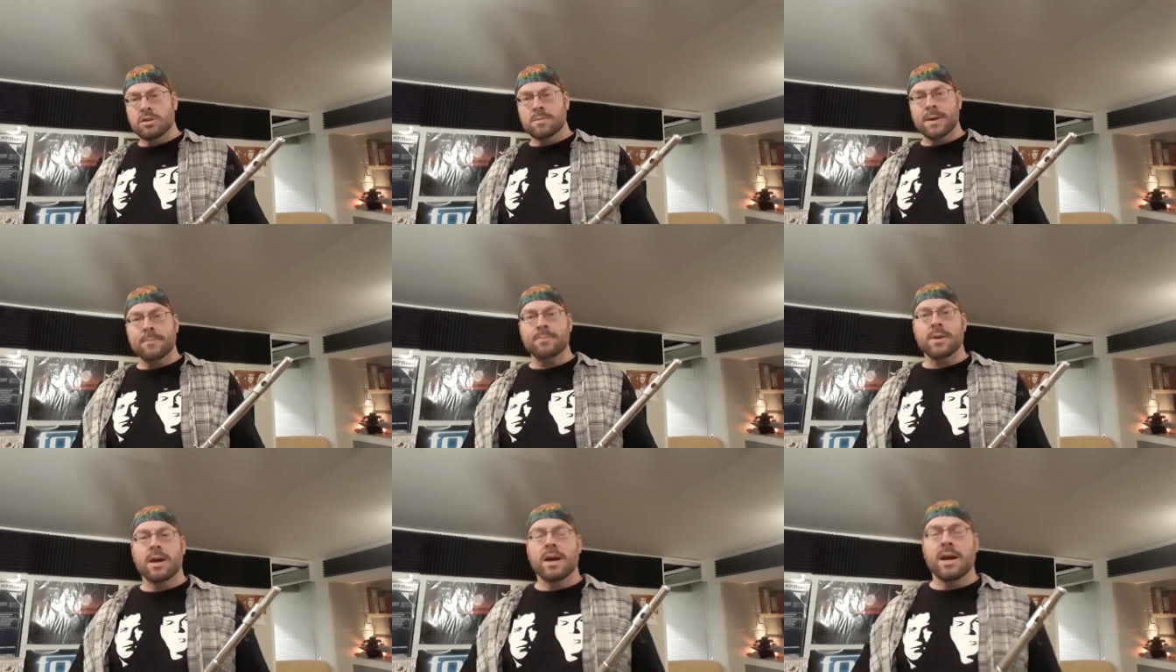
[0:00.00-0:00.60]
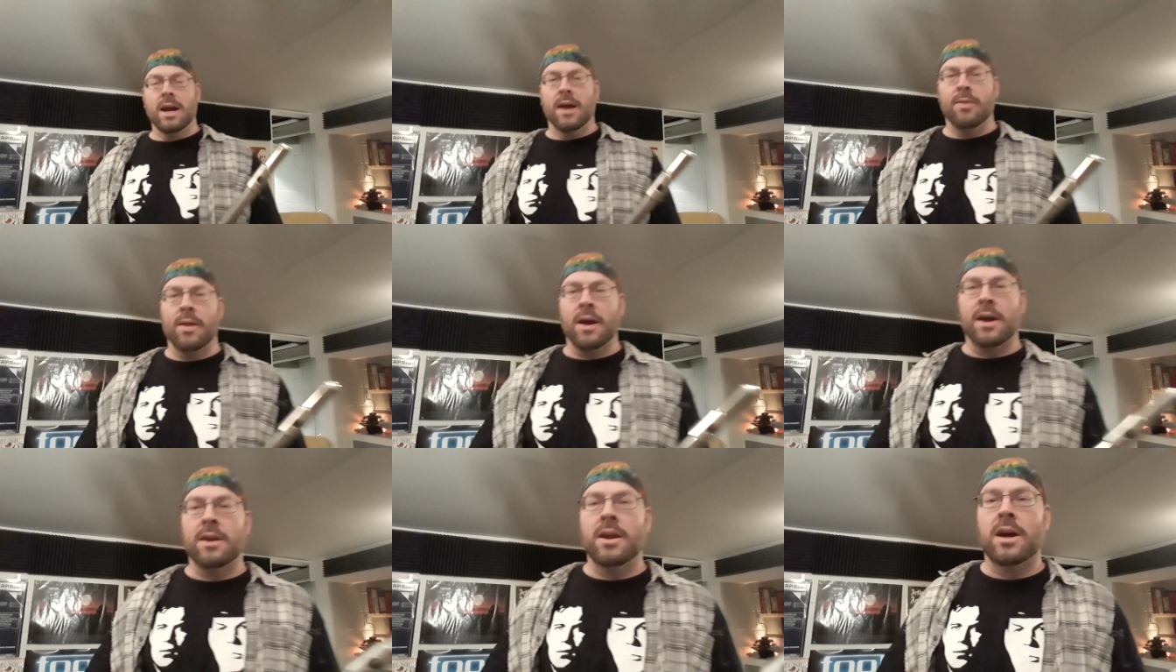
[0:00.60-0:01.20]
me. And
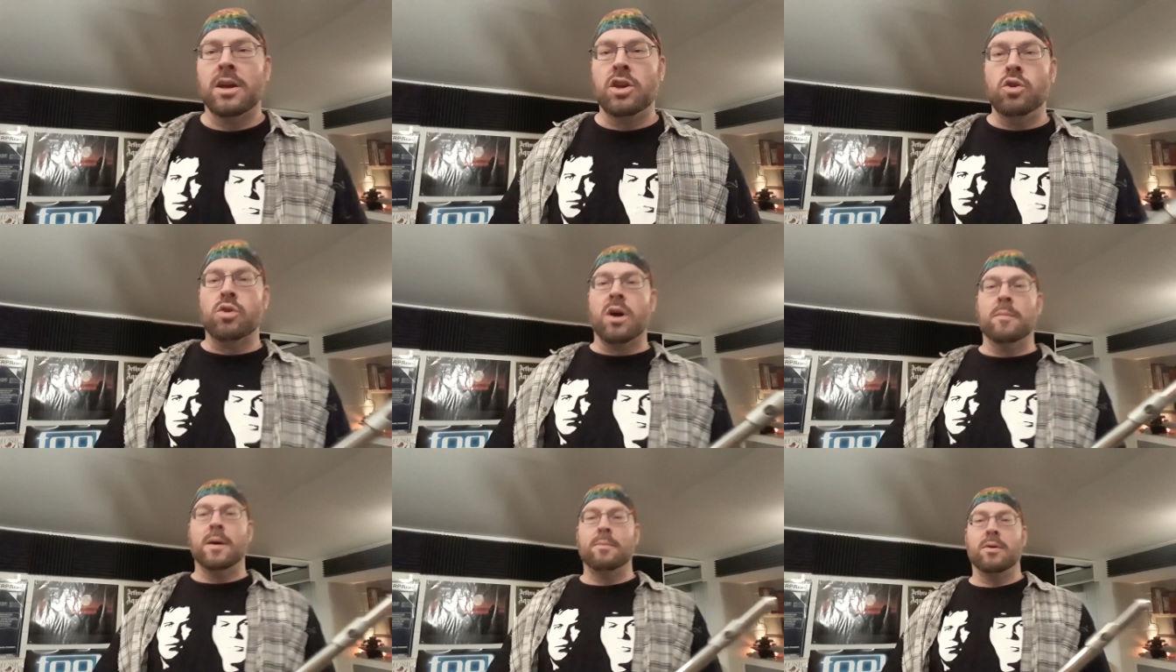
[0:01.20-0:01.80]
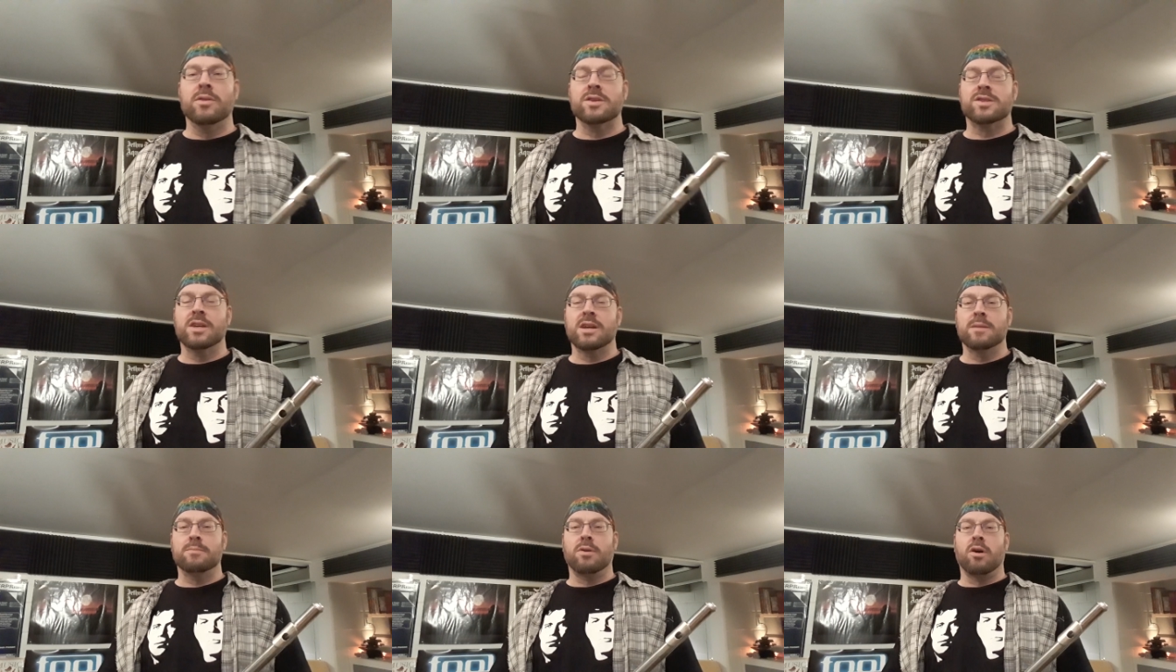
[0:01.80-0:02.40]
then you come up on the
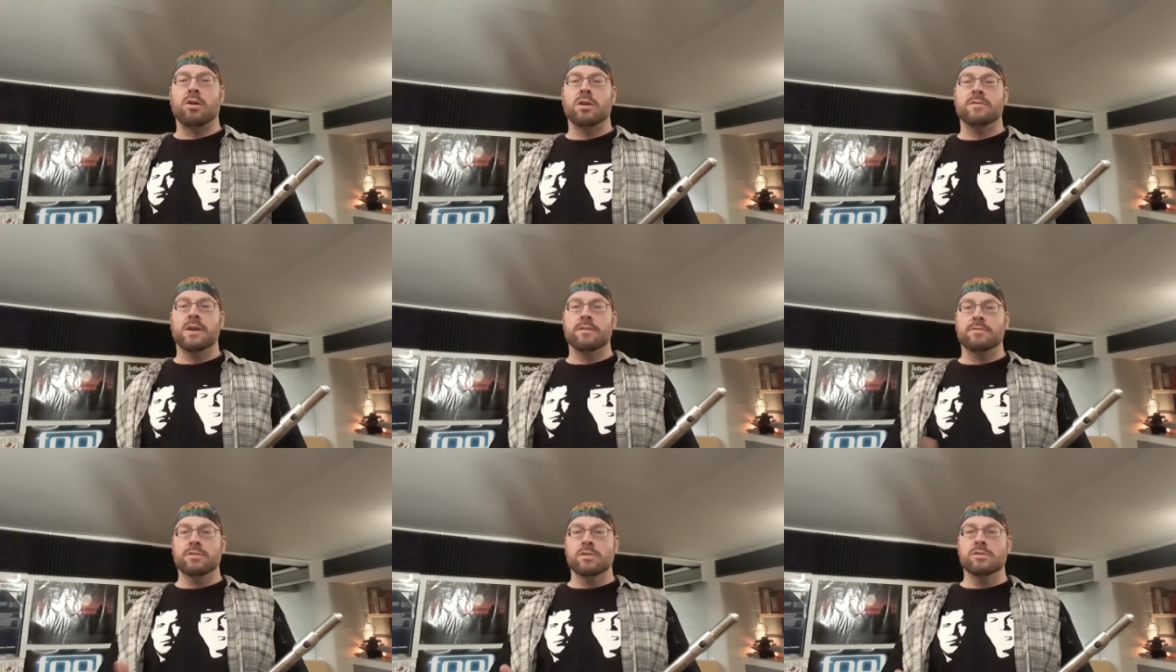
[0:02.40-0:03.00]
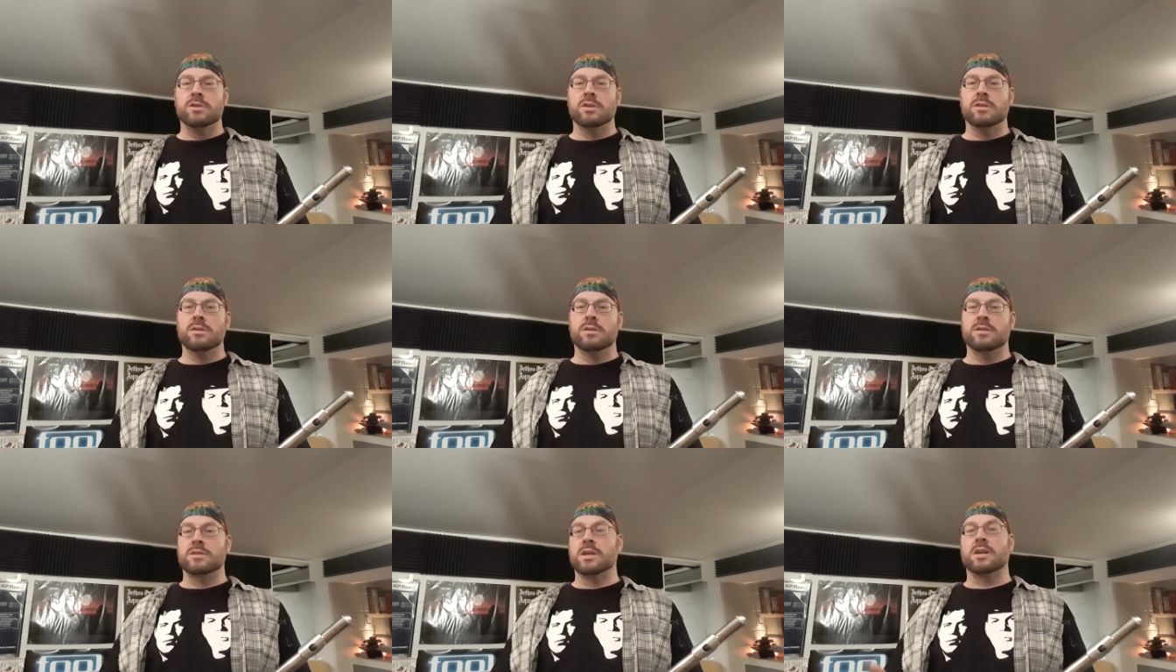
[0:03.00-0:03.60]
second part of the flute,
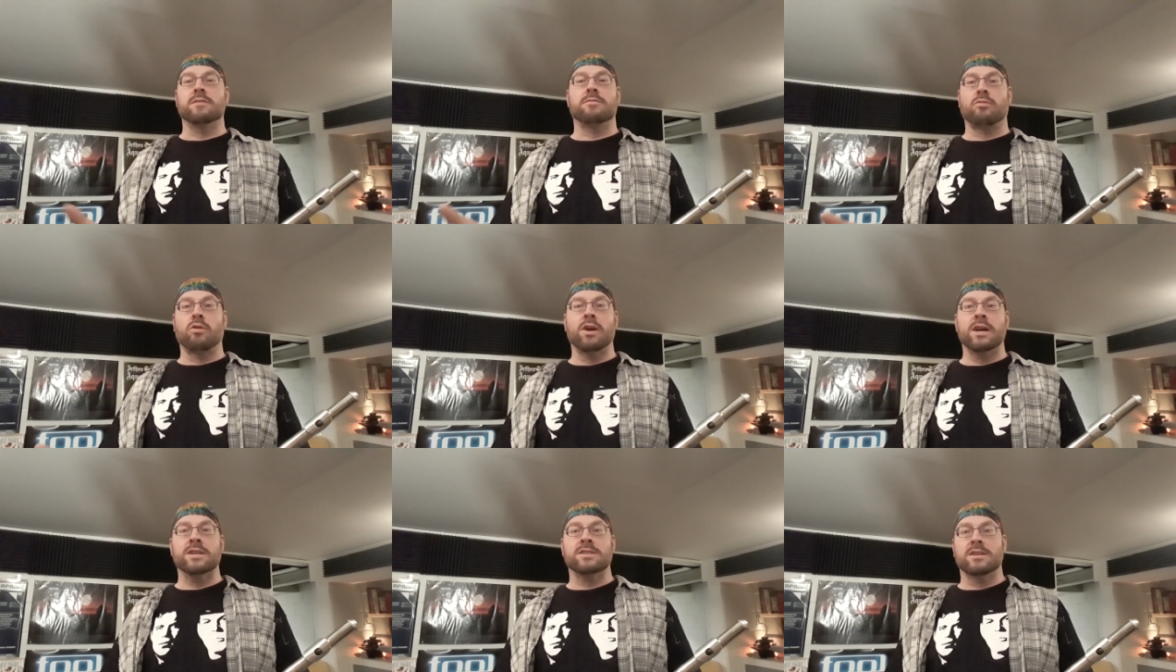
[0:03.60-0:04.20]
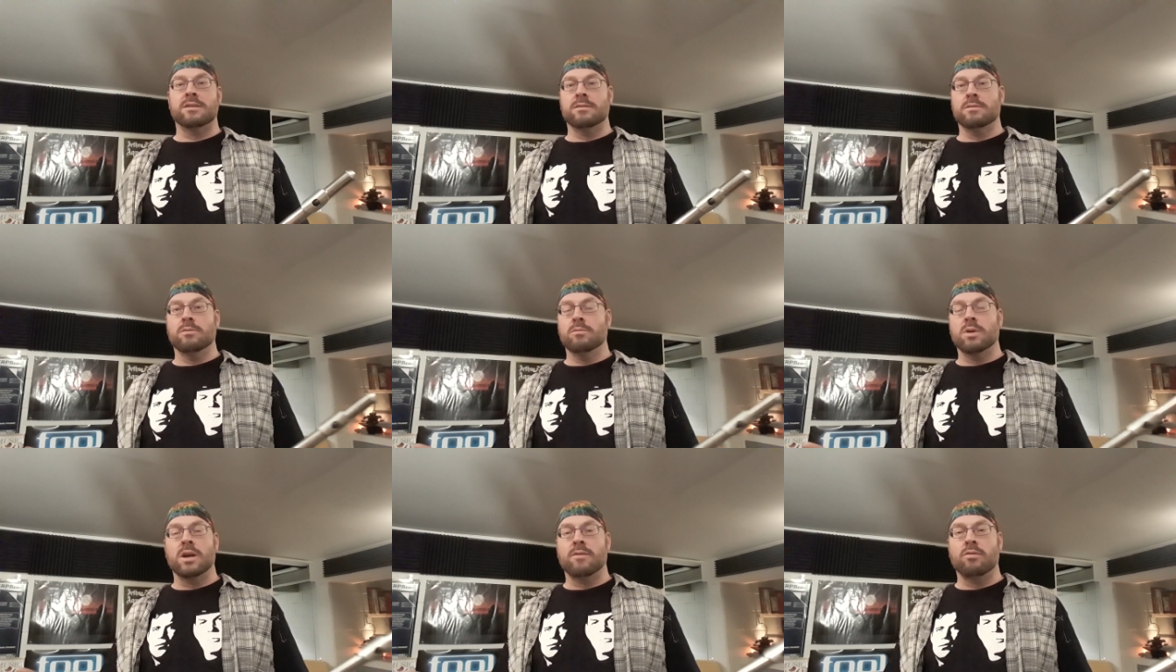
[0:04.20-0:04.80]
the second phrase,
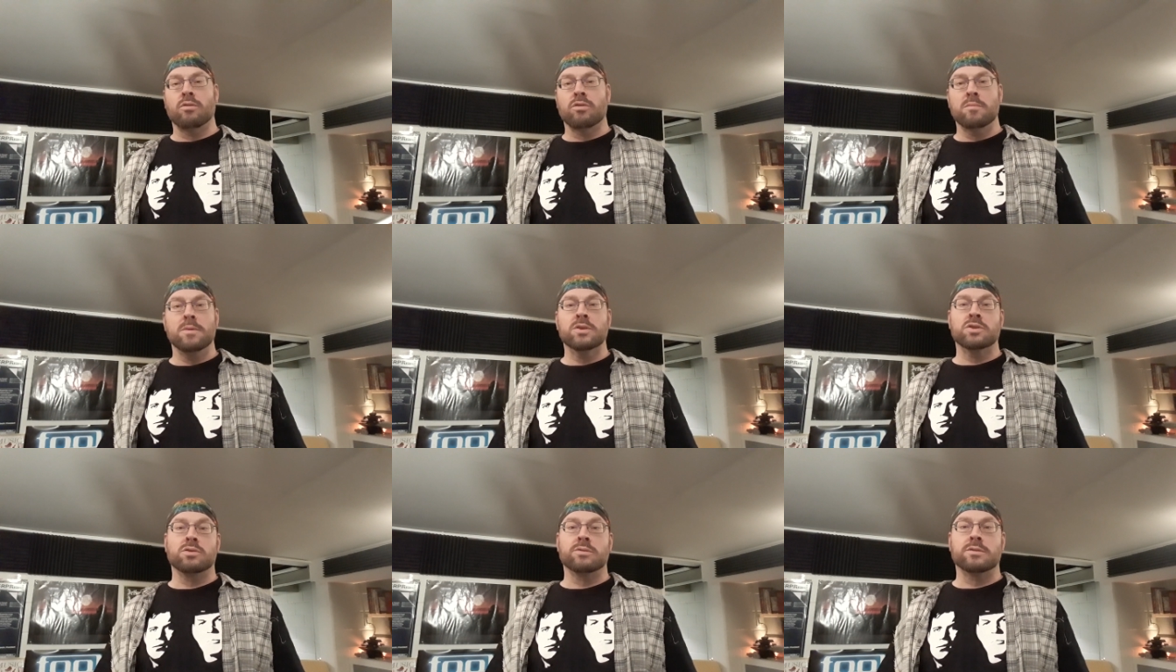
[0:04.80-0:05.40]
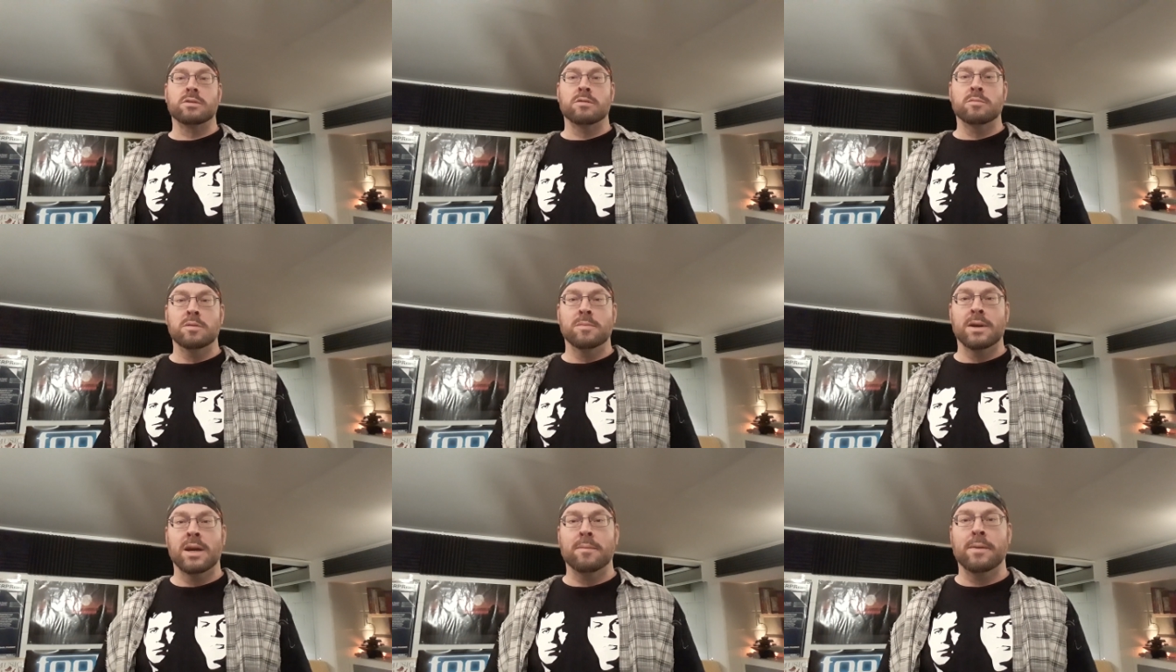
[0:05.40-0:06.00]
whatever the musical term would
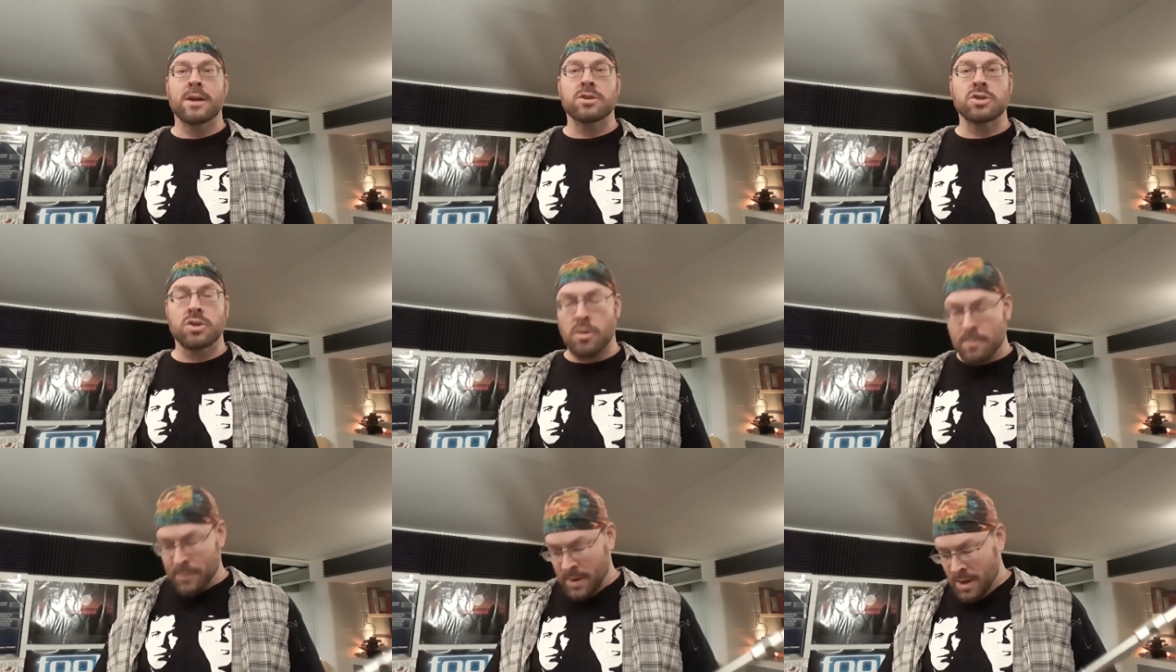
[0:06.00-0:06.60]
be, I'm not sure.